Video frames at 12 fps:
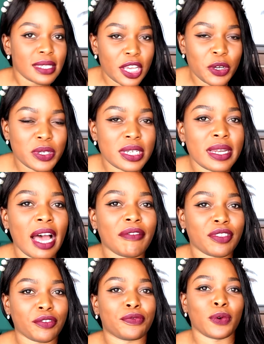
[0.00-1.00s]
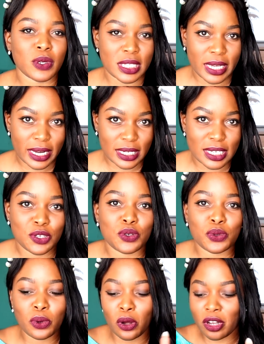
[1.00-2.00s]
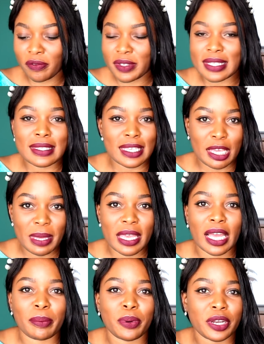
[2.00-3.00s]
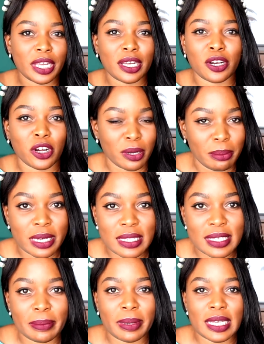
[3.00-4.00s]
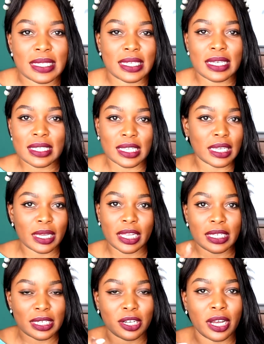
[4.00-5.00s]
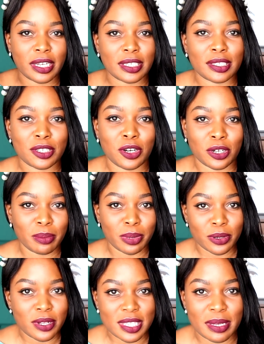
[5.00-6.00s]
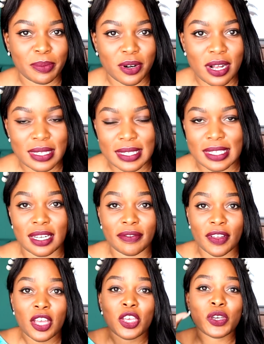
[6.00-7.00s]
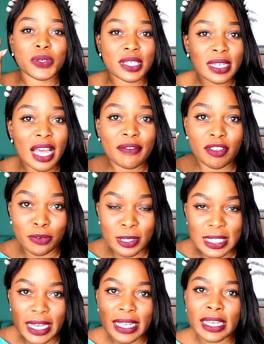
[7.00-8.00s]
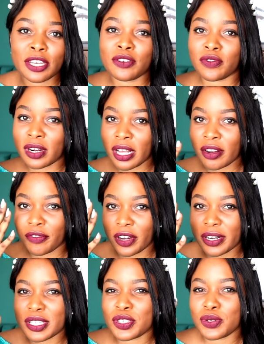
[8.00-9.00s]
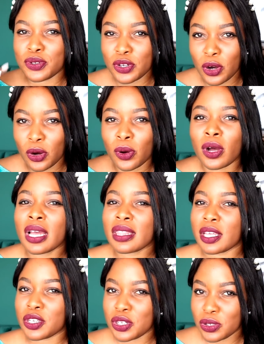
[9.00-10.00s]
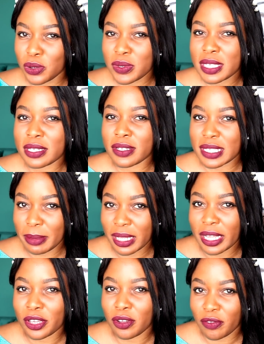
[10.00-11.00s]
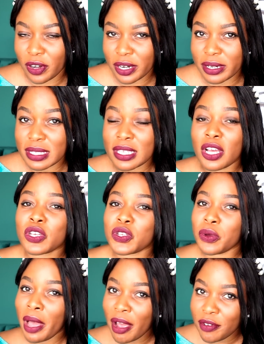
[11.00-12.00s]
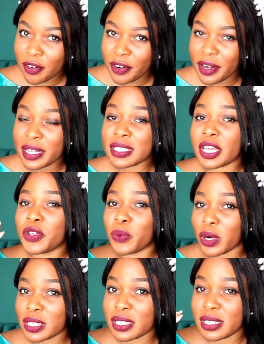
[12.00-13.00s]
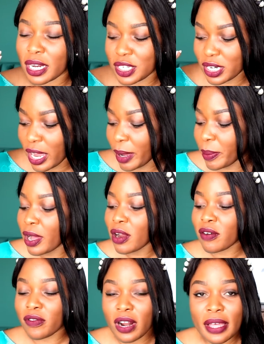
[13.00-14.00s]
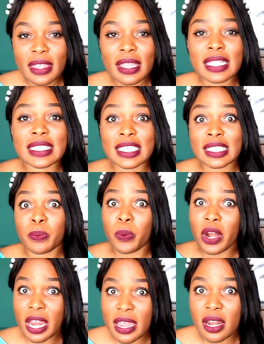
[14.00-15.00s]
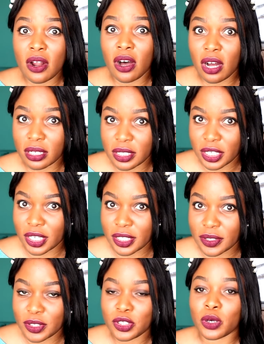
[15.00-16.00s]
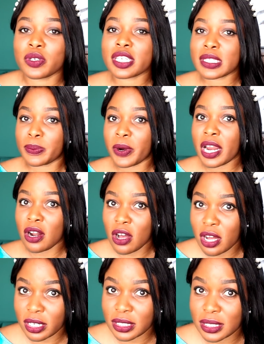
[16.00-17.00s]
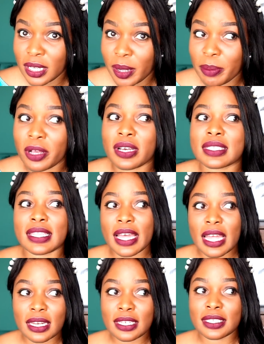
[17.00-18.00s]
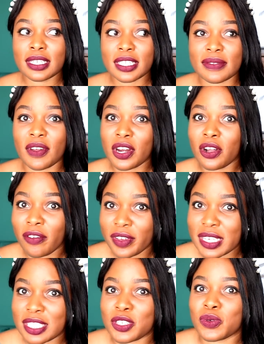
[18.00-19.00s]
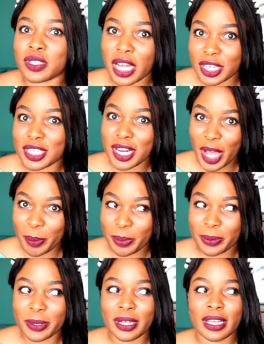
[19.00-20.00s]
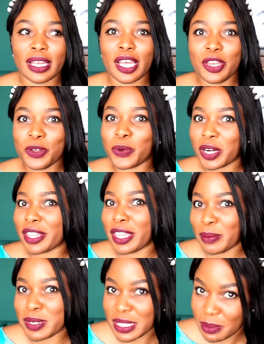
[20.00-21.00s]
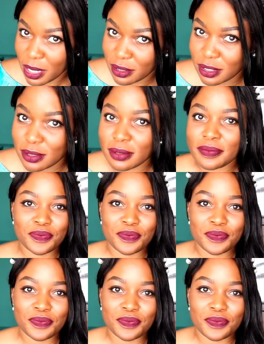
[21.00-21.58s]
say you didn't have the foresight to do all of this scheming and putting cotton buds in places and cotton balls in bras and stuff. You didn't have the foresight and you've run out of fragrance. You know that you don't still smell like your fragrance. So you have your fragrance and you want to touch up. Rather than just spraying it on, girl, don't just spray it on, because then it's very obvious that you touched up and you wanted them to smell you.